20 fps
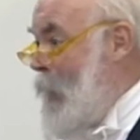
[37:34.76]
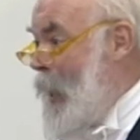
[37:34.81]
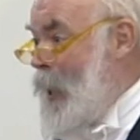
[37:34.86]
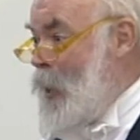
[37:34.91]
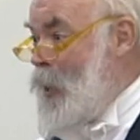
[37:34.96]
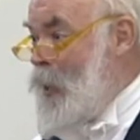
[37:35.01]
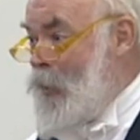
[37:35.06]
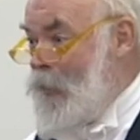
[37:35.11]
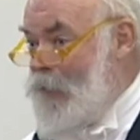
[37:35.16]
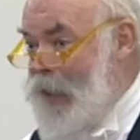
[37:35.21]

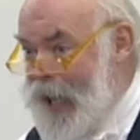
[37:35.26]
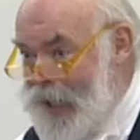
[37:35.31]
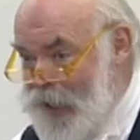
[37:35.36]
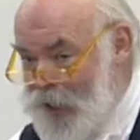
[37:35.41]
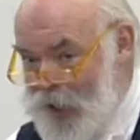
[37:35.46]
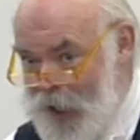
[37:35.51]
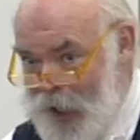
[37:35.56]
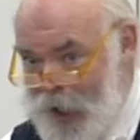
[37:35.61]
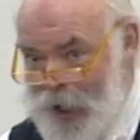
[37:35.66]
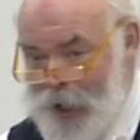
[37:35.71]
pages of
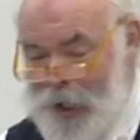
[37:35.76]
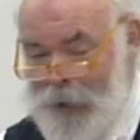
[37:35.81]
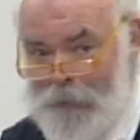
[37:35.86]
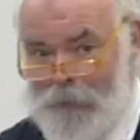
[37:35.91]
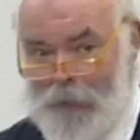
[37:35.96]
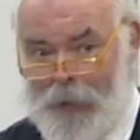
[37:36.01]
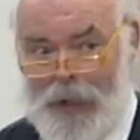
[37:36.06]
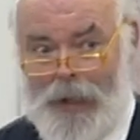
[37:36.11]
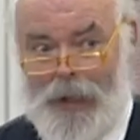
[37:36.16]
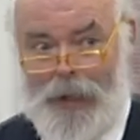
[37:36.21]
Hansard,
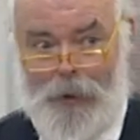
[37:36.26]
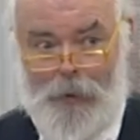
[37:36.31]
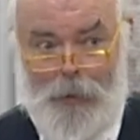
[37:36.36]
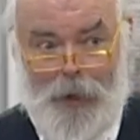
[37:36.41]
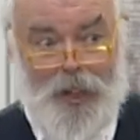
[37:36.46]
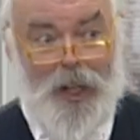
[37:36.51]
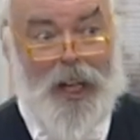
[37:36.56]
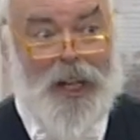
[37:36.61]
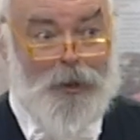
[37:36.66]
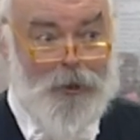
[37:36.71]

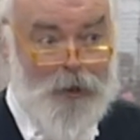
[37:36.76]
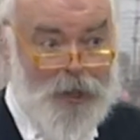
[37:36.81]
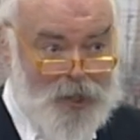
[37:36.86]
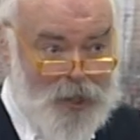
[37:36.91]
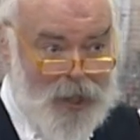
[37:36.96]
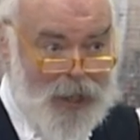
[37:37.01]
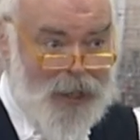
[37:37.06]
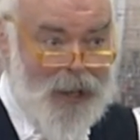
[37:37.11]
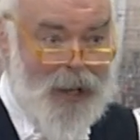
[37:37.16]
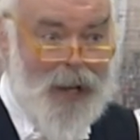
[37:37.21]
which
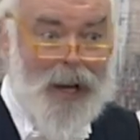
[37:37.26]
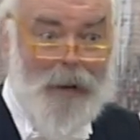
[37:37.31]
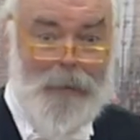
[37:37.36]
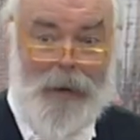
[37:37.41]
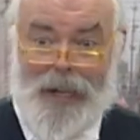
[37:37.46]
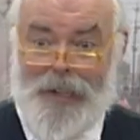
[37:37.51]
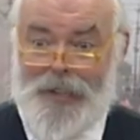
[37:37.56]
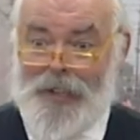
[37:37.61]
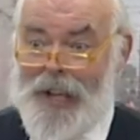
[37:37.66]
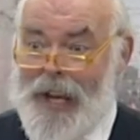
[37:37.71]
increasingly, I
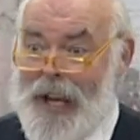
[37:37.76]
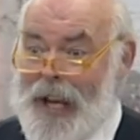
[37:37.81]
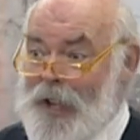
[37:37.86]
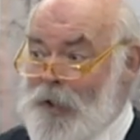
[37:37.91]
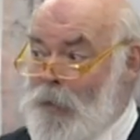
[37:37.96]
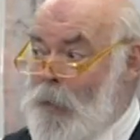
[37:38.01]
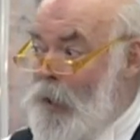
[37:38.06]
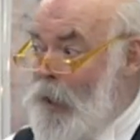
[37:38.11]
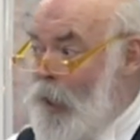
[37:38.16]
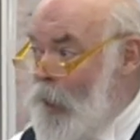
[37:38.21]
may say,
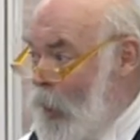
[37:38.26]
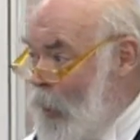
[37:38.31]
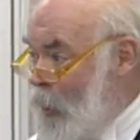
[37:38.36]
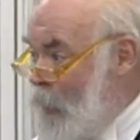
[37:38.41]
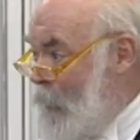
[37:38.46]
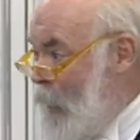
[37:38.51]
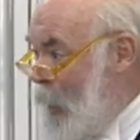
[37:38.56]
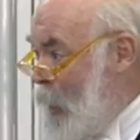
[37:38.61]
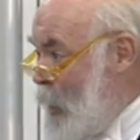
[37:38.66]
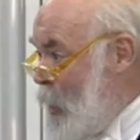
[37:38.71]
as with a lot
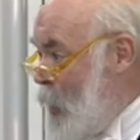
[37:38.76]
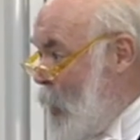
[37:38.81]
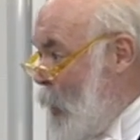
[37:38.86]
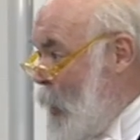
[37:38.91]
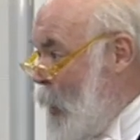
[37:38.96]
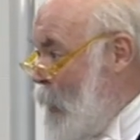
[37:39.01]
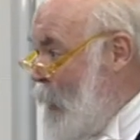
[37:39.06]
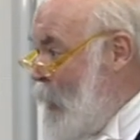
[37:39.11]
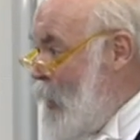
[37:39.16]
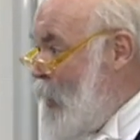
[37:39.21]
of our
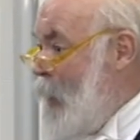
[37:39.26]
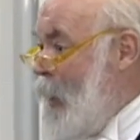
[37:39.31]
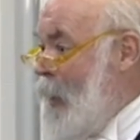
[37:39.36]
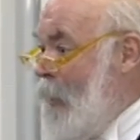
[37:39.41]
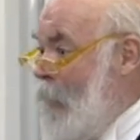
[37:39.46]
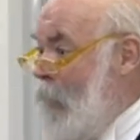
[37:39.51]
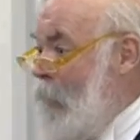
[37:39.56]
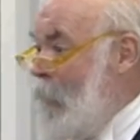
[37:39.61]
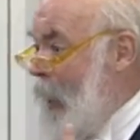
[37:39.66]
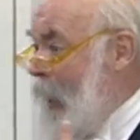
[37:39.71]
documents,
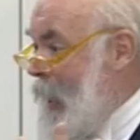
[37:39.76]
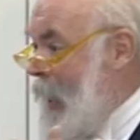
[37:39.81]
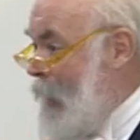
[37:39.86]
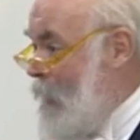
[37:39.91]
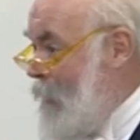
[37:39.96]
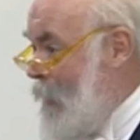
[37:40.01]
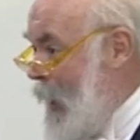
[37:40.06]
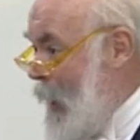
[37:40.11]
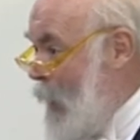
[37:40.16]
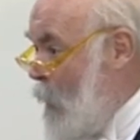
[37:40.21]
we're making
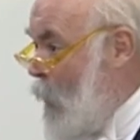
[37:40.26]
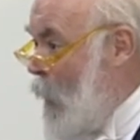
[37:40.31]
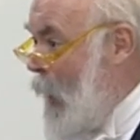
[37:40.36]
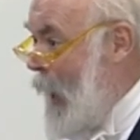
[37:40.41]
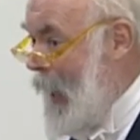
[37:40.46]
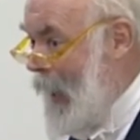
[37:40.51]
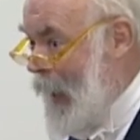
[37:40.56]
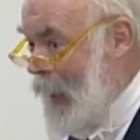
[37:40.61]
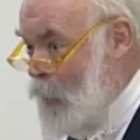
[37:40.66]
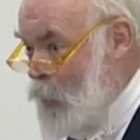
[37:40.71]
available
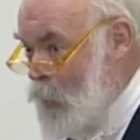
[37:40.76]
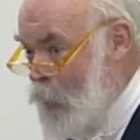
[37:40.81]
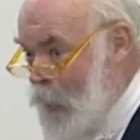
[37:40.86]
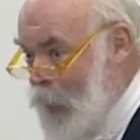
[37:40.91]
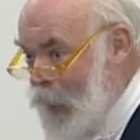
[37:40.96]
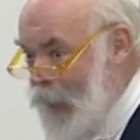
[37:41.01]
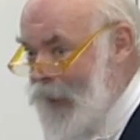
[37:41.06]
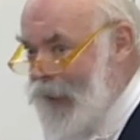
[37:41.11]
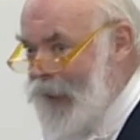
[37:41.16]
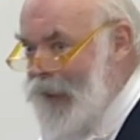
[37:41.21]

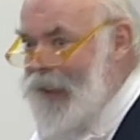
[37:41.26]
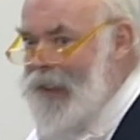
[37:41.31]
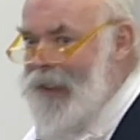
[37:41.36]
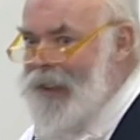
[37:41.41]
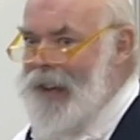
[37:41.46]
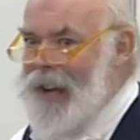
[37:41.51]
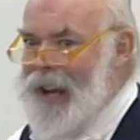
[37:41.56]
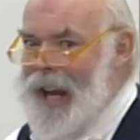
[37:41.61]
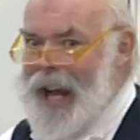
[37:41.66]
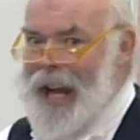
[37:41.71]
electronically
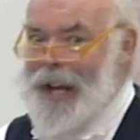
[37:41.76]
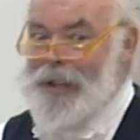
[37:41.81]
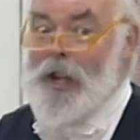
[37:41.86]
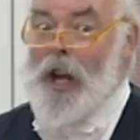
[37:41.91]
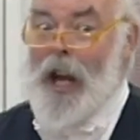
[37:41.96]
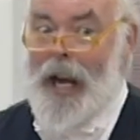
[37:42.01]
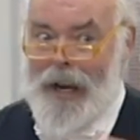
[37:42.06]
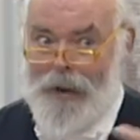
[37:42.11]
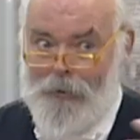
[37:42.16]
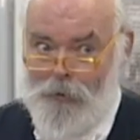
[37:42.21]
and
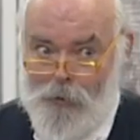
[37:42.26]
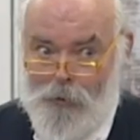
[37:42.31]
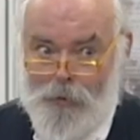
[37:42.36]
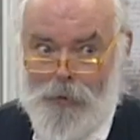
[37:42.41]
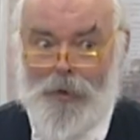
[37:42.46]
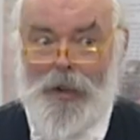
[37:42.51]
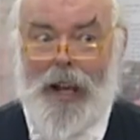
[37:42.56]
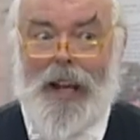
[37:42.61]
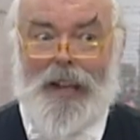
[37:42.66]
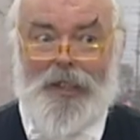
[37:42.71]

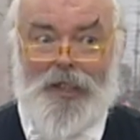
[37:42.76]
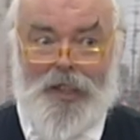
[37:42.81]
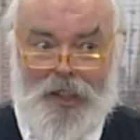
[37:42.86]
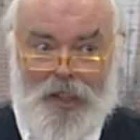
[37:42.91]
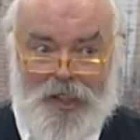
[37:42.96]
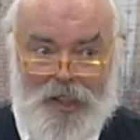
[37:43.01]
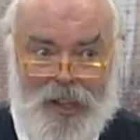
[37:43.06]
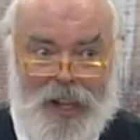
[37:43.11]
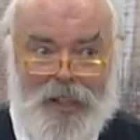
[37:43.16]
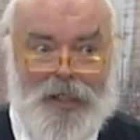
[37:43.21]

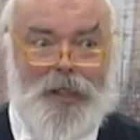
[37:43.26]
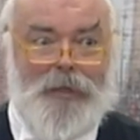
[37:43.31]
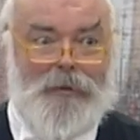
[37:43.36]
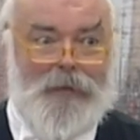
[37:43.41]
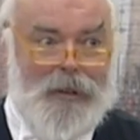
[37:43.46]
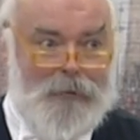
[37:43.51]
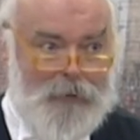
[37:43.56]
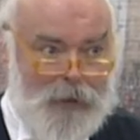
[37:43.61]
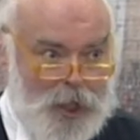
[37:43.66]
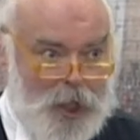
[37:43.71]

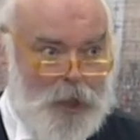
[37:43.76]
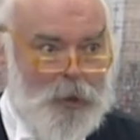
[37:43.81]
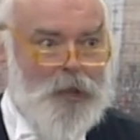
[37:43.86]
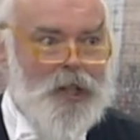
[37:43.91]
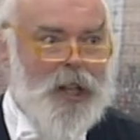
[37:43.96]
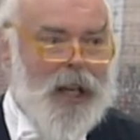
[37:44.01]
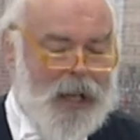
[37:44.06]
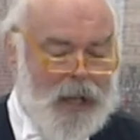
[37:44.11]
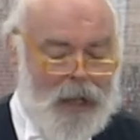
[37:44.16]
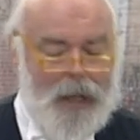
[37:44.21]
successively
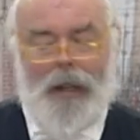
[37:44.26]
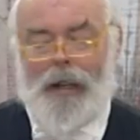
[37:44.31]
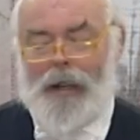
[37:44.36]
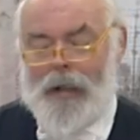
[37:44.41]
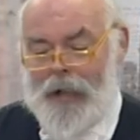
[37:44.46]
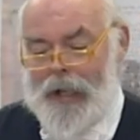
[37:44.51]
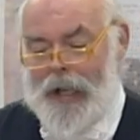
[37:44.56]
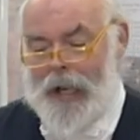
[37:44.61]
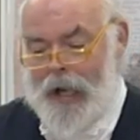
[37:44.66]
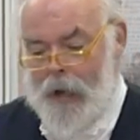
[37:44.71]
reducing
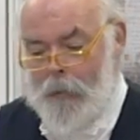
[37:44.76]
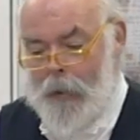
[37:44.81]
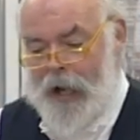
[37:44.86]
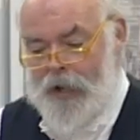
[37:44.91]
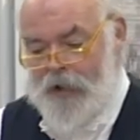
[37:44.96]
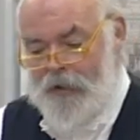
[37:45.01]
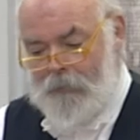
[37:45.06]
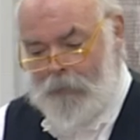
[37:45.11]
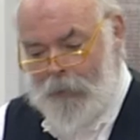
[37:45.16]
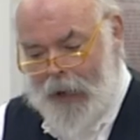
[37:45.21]
the
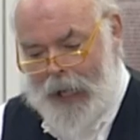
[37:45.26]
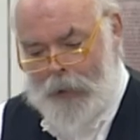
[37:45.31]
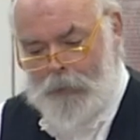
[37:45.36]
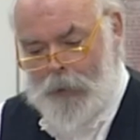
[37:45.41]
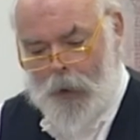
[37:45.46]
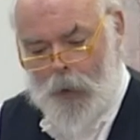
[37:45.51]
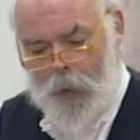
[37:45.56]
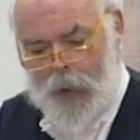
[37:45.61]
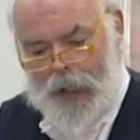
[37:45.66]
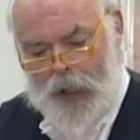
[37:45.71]
amount of
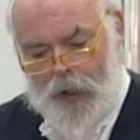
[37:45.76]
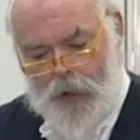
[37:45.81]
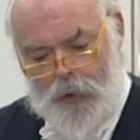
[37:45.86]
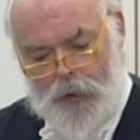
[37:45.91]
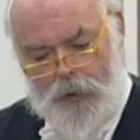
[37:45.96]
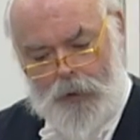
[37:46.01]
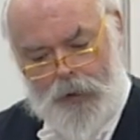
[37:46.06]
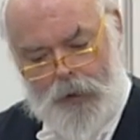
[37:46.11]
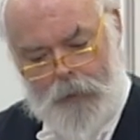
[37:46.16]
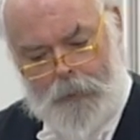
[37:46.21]
paper we
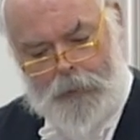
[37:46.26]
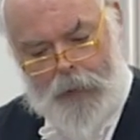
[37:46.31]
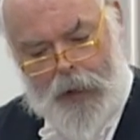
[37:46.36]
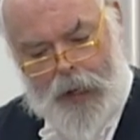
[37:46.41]
use.